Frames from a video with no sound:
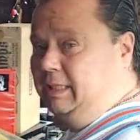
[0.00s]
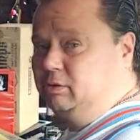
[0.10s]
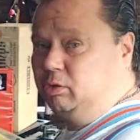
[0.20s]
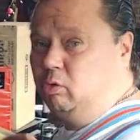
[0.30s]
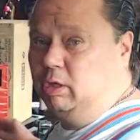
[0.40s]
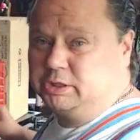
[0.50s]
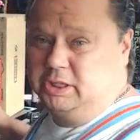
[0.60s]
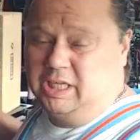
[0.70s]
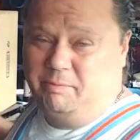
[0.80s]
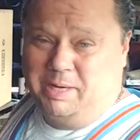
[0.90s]
answer a
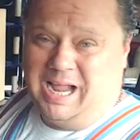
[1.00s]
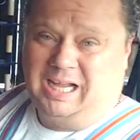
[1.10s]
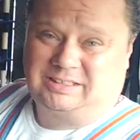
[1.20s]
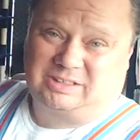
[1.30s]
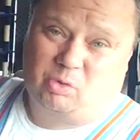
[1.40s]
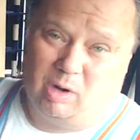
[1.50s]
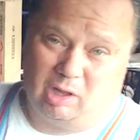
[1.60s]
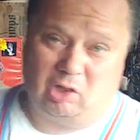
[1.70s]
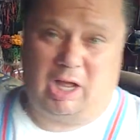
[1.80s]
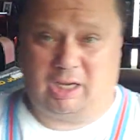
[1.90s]
question that I've been asked quite a
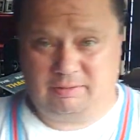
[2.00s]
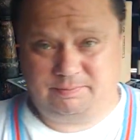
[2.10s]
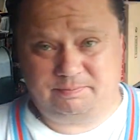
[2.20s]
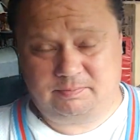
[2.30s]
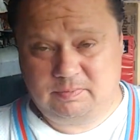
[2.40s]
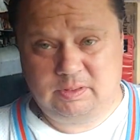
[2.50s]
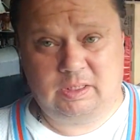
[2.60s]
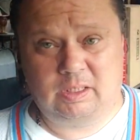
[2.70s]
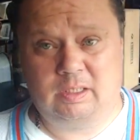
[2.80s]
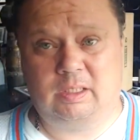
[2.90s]
lot.
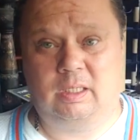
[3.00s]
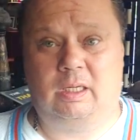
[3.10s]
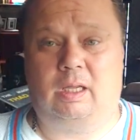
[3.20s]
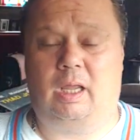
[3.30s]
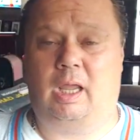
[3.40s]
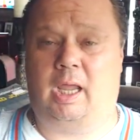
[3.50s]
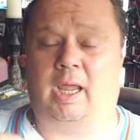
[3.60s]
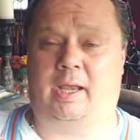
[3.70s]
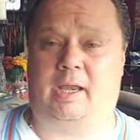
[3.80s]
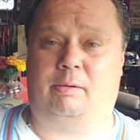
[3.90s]

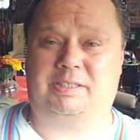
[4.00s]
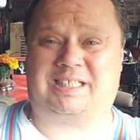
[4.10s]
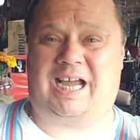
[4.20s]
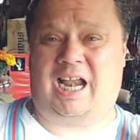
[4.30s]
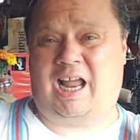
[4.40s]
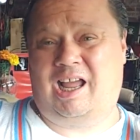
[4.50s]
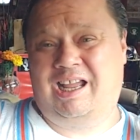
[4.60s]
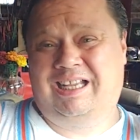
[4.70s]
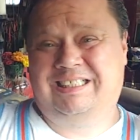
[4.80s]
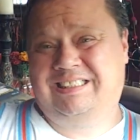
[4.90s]
And it was kind of
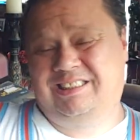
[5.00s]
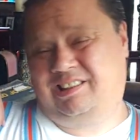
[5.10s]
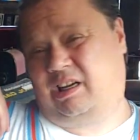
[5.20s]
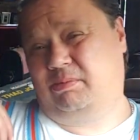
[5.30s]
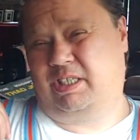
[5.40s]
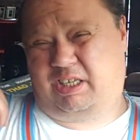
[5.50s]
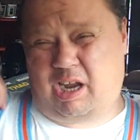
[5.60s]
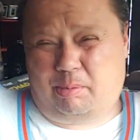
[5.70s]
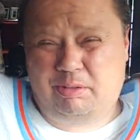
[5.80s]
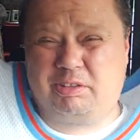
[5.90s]
comes in a
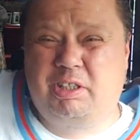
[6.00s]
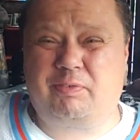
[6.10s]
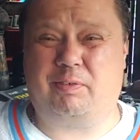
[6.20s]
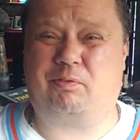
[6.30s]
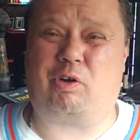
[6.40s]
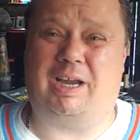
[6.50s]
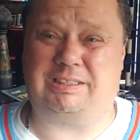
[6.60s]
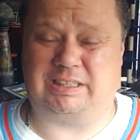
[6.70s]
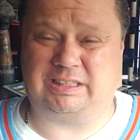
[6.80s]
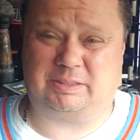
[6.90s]
couple different
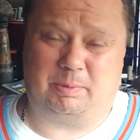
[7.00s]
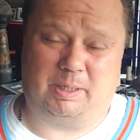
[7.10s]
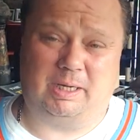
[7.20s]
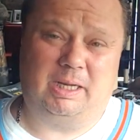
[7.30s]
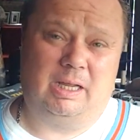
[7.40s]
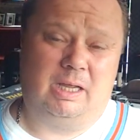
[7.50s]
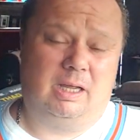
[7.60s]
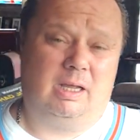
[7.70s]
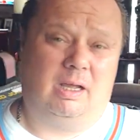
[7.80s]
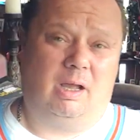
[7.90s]
phrasings, but
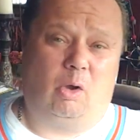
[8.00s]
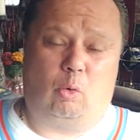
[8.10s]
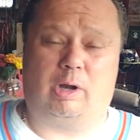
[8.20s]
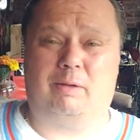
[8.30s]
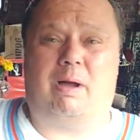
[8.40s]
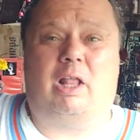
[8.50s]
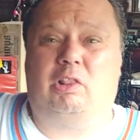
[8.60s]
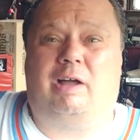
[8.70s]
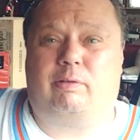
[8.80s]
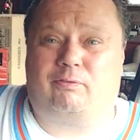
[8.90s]
where did my
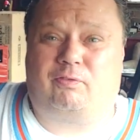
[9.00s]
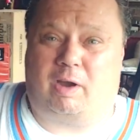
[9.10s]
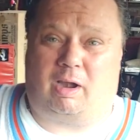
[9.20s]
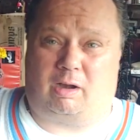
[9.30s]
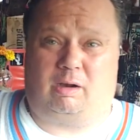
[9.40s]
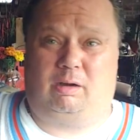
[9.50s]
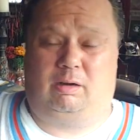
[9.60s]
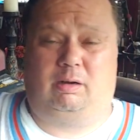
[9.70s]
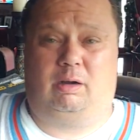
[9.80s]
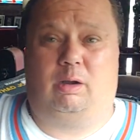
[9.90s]
love affair
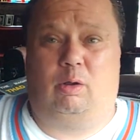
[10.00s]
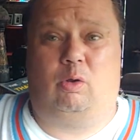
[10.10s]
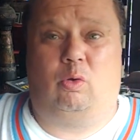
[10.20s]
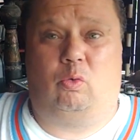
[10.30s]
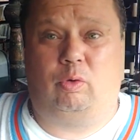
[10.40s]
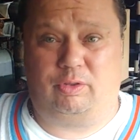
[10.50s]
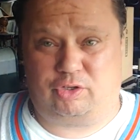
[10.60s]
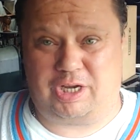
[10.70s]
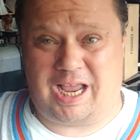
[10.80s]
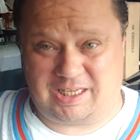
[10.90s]
with
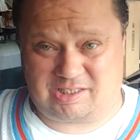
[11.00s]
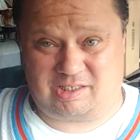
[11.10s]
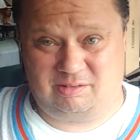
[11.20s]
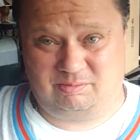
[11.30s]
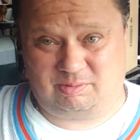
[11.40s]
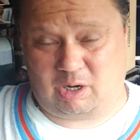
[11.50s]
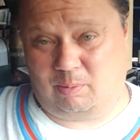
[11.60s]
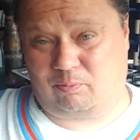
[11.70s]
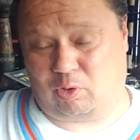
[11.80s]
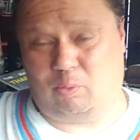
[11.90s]
jazz
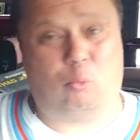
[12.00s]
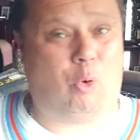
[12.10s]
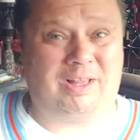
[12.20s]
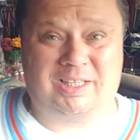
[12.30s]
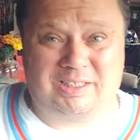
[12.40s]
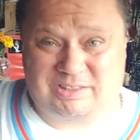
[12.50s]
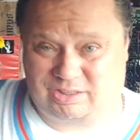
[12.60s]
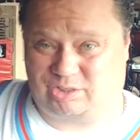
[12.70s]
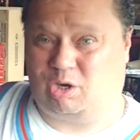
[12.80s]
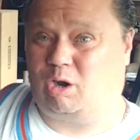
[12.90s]
come from? When did it
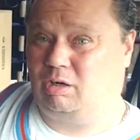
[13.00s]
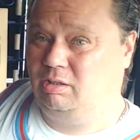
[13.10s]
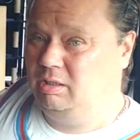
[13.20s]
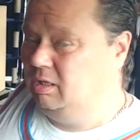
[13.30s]
start?